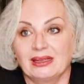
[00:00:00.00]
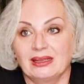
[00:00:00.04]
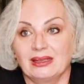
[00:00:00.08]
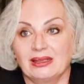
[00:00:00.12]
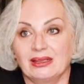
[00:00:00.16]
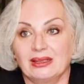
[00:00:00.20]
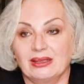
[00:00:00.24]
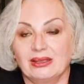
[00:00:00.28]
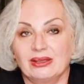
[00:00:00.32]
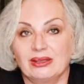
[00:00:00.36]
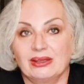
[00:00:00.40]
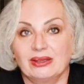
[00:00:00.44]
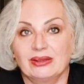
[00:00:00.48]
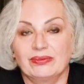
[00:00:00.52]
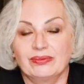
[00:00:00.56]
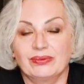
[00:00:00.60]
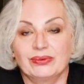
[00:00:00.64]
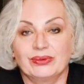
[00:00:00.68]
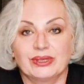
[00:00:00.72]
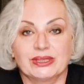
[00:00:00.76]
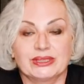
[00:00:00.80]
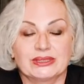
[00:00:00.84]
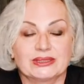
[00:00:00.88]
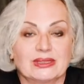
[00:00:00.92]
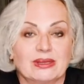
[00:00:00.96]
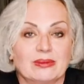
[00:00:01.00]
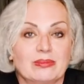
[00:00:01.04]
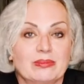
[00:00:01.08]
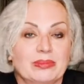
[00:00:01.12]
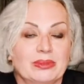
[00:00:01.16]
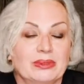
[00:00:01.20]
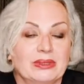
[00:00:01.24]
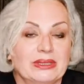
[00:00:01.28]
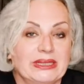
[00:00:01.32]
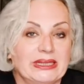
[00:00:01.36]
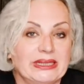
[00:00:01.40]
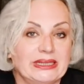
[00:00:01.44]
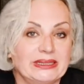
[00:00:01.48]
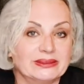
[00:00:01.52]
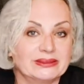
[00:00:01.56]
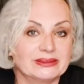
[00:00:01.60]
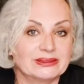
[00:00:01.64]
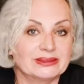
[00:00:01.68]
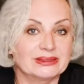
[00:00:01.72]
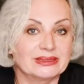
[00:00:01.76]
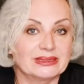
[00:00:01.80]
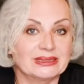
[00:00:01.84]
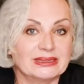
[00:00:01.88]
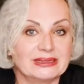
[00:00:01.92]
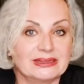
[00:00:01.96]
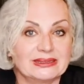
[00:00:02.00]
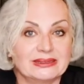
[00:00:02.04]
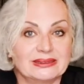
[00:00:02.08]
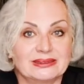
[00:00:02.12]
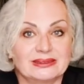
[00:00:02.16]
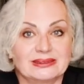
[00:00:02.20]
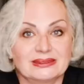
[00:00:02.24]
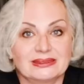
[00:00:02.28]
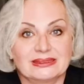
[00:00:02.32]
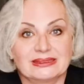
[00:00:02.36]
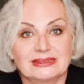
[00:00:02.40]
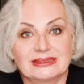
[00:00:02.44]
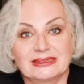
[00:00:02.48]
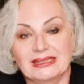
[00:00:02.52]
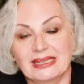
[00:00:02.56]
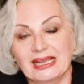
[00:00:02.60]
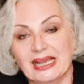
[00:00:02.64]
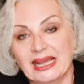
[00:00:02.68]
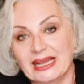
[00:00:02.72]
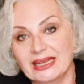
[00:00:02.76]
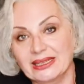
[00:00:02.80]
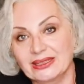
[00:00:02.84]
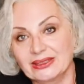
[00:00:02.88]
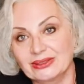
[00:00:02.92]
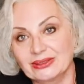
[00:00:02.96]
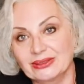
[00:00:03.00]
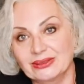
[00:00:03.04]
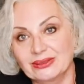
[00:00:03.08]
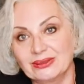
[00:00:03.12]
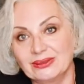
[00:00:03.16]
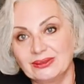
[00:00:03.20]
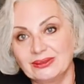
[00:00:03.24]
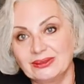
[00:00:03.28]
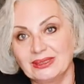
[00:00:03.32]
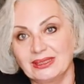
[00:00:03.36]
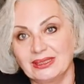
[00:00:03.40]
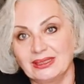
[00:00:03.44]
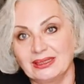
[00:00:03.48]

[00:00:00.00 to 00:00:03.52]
Uh, for example, incense, candle